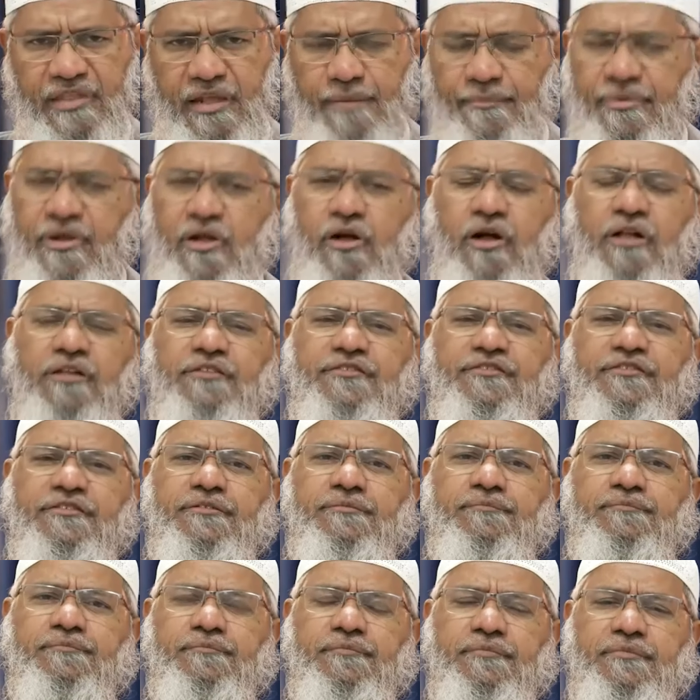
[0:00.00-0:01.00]

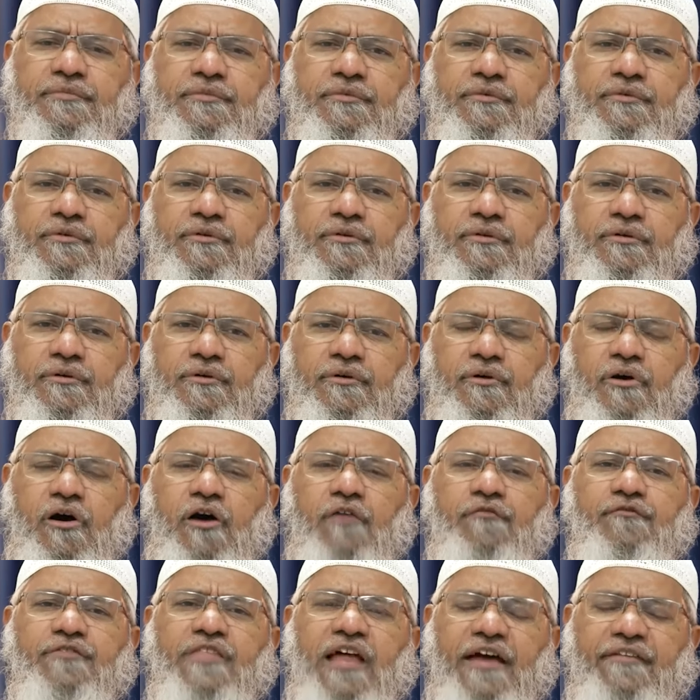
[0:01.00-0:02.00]
Because
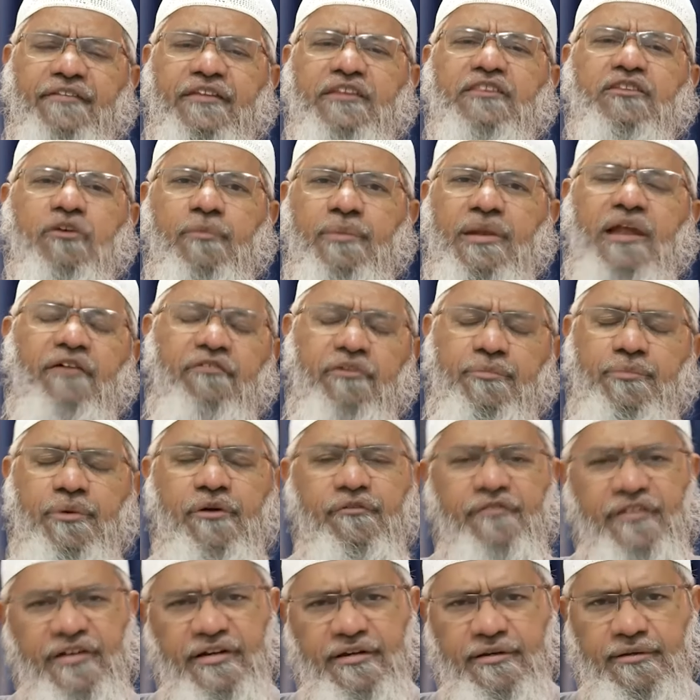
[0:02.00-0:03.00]
of the hadith of beloved
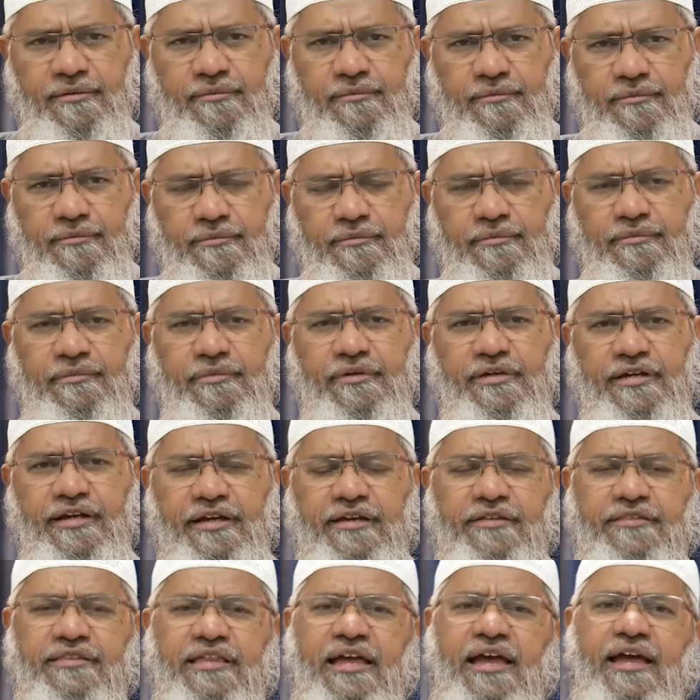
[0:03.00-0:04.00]
Prophet,
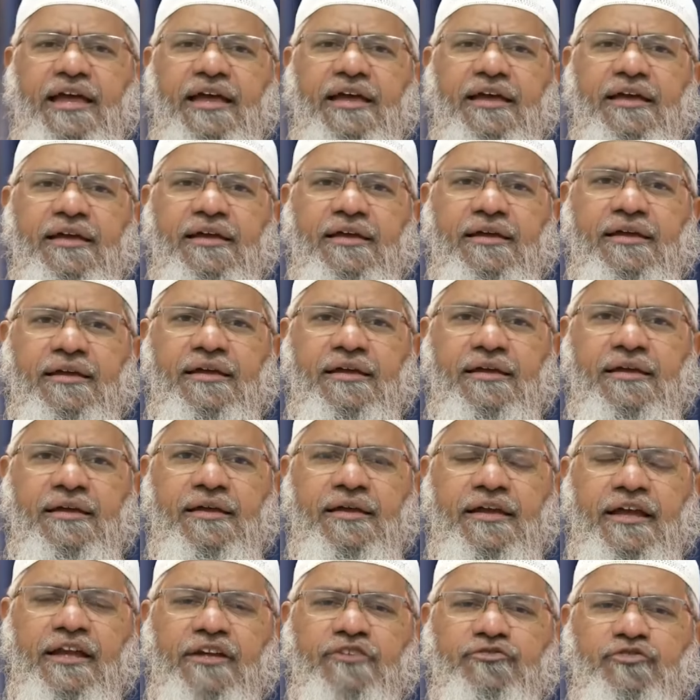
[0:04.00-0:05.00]
it's there
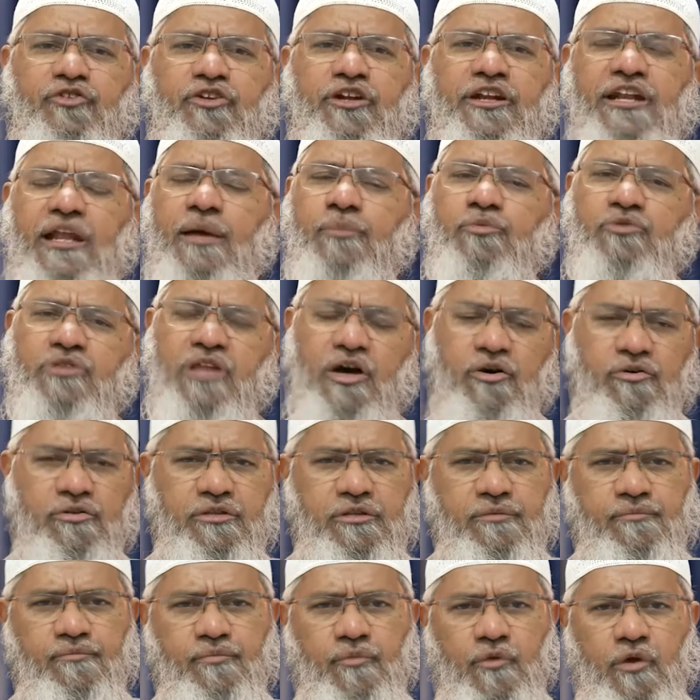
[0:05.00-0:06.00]
in Sunan Abu
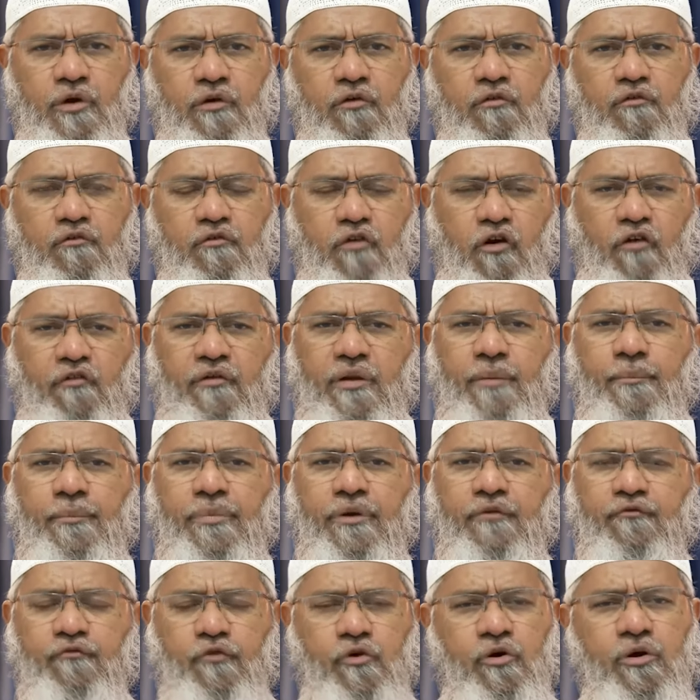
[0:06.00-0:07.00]
Dawud, verse
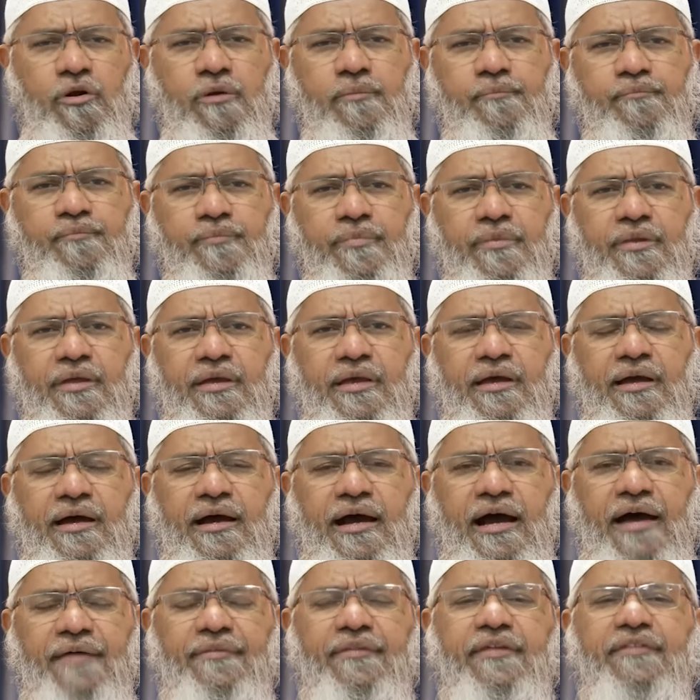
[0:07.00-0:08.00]
number 4,
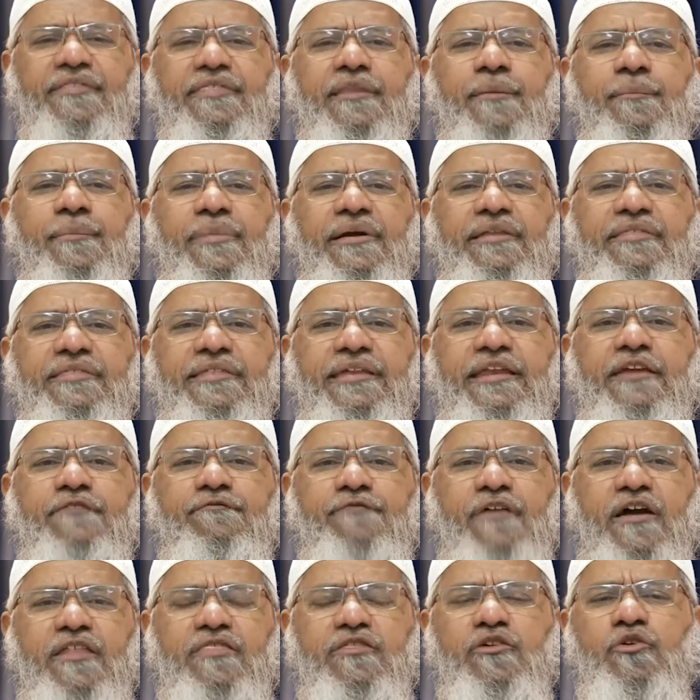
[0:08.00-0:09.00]
hadith number
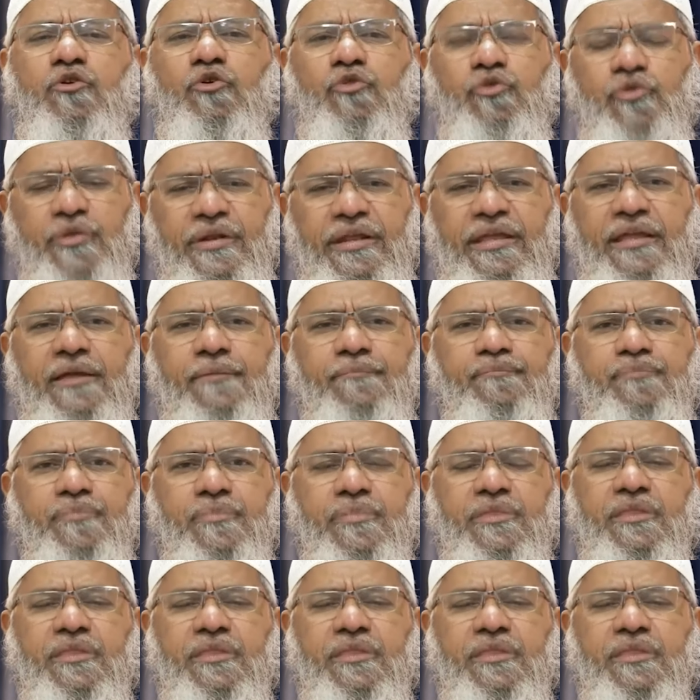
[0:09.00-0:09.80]
3503,